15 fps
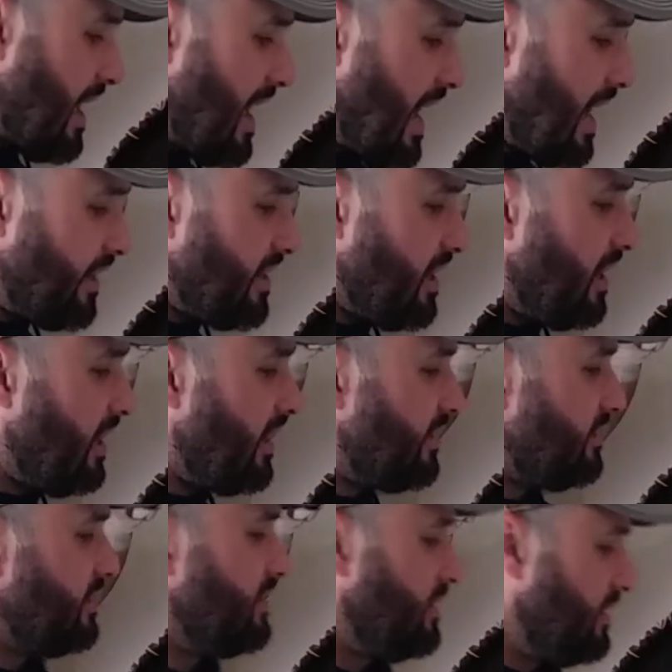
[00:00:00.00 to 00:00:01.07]
how do you hunt
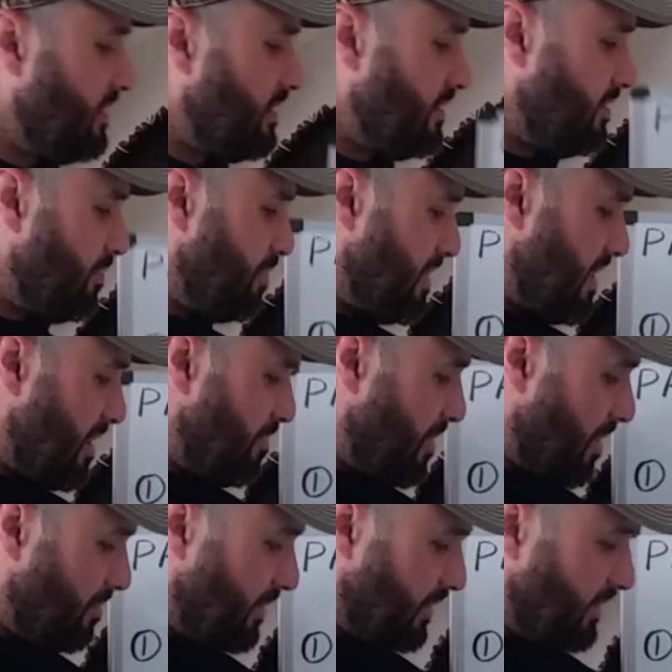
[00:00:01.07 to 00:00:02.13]
the PA
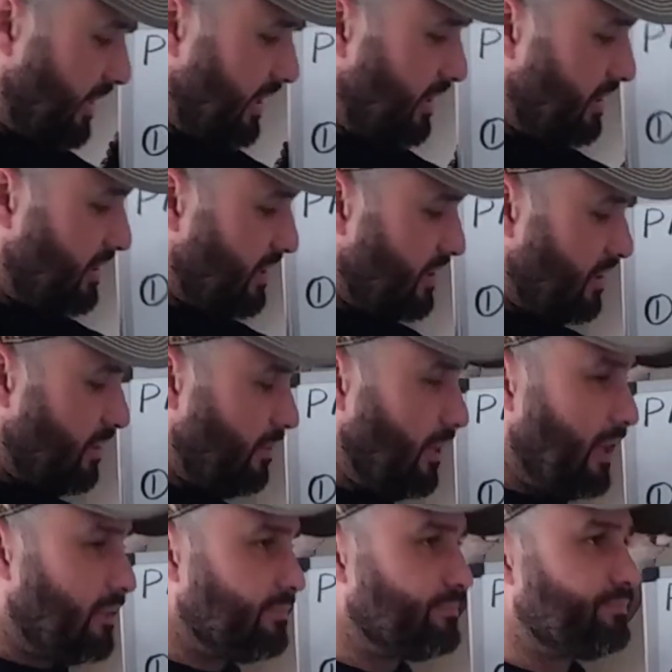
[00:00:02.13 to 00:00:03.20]
public land?
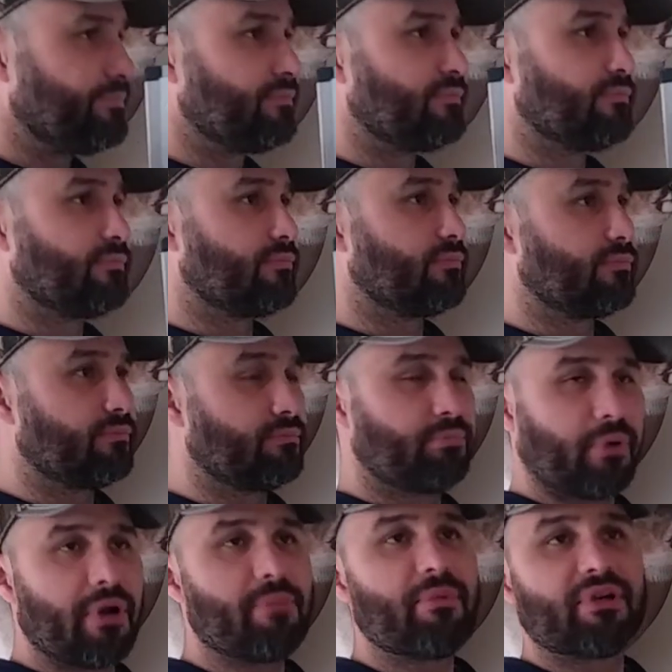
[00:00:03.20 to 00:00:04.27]
Well,
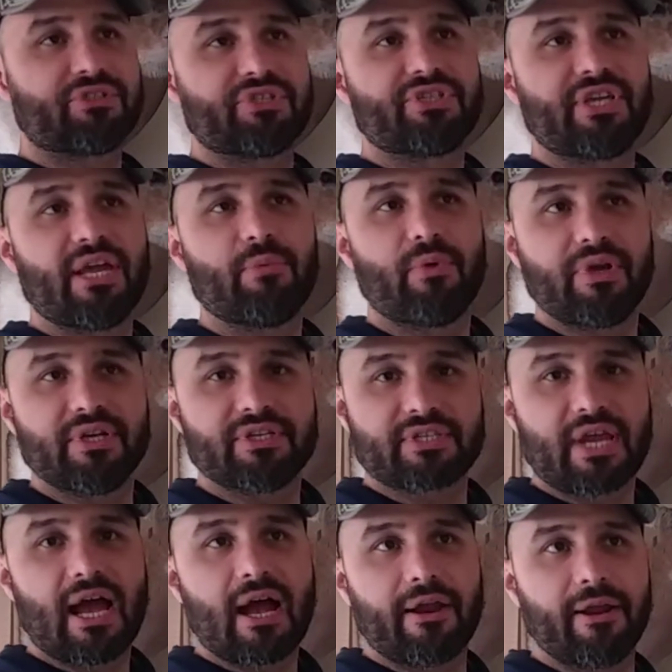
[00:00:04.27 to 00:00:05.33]
pretty much the same way you
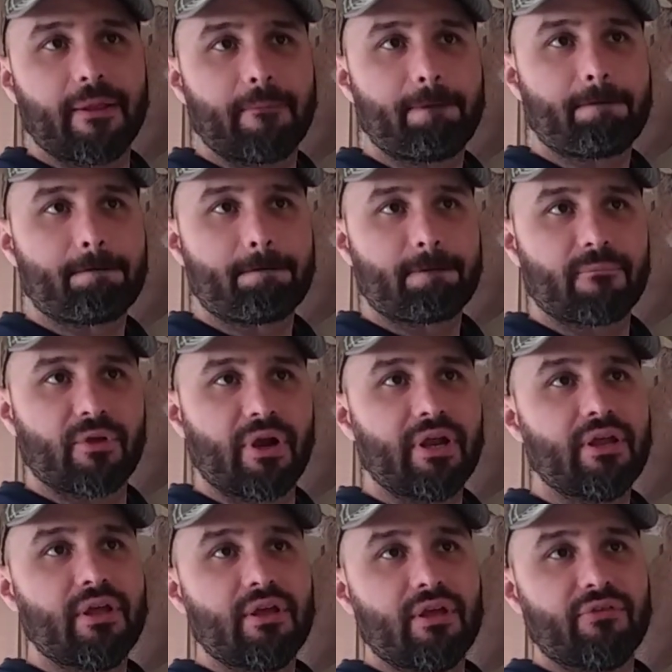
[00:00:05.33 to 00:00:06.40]
scout it.
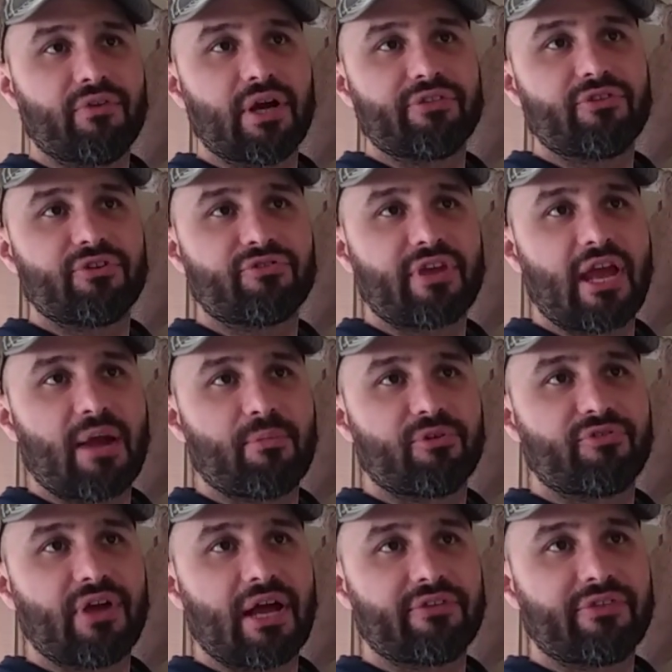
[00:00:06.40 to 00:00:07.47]
Right? You've got those cameras
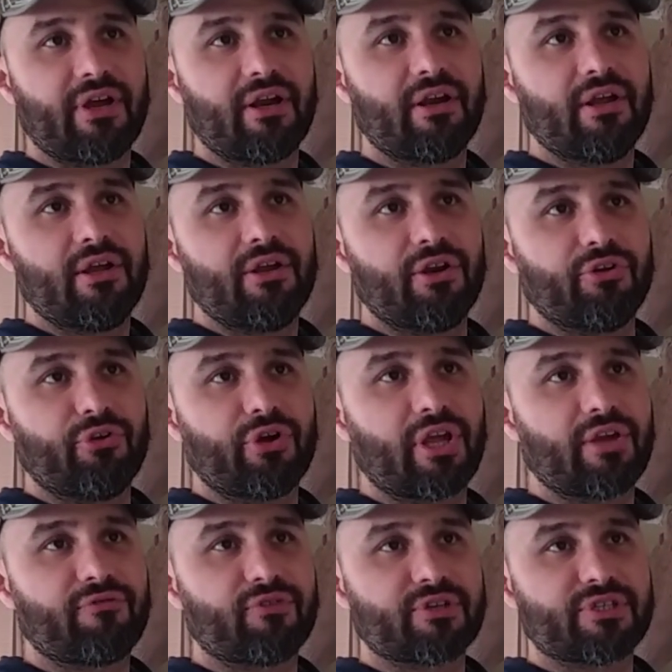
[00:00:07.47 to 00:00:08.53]
out there. You're
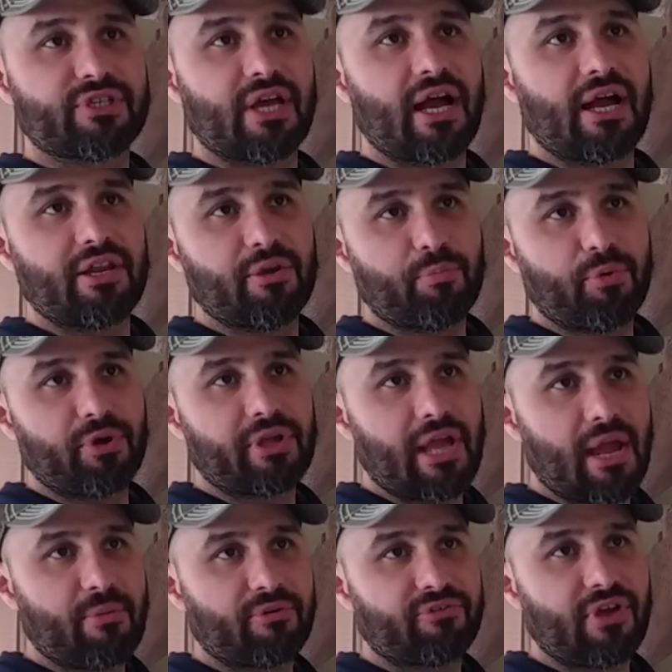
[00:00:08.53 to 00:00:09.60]
looking for sign. You put
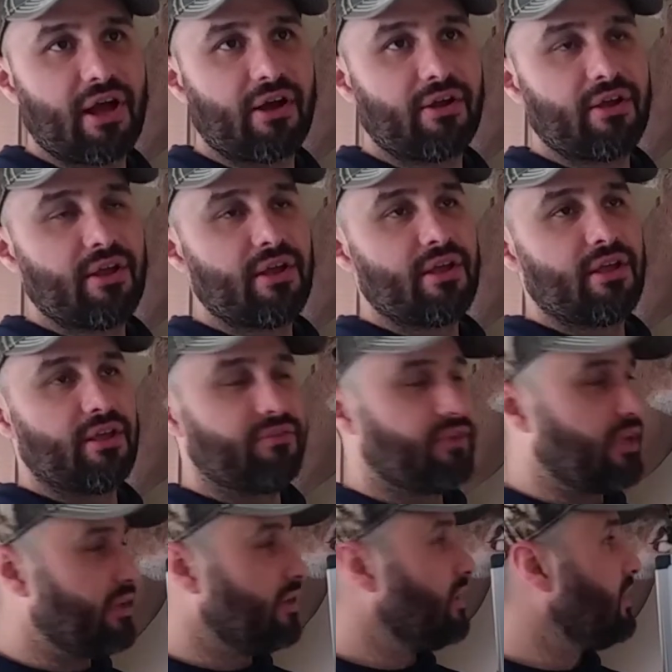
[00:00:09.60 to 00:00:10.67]
cameras out. You get